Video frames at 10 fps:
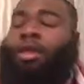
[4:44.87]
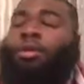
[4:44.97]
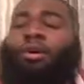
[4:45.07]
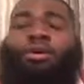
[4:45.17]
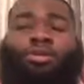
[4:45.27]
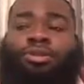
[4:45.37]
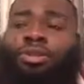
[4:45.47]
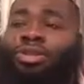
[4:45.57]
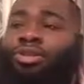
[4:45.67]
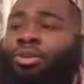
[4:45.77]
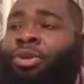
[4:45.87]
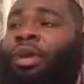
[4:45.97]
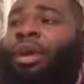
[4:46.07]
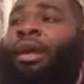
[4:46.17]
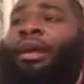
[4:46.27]
Long story
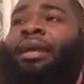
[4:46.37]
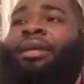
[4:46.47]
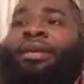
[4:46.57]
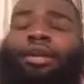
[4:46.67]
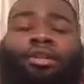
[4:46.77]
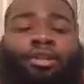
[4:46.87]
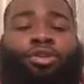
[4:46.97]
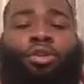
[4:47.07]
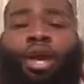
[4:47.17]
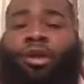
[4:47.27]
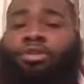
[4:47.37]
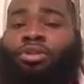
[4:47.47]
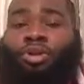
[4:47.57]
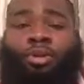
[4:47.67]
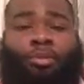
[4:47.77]
short, he kicked the dude out,
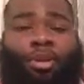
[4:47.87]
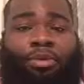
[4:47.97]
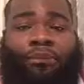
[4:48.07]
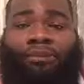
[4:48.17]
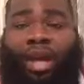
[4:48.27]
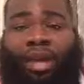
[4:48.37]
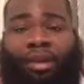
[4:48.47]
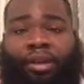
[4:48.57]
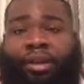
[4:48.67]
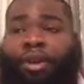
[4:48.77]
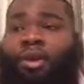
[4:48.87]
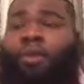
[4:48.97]
told him he was fired.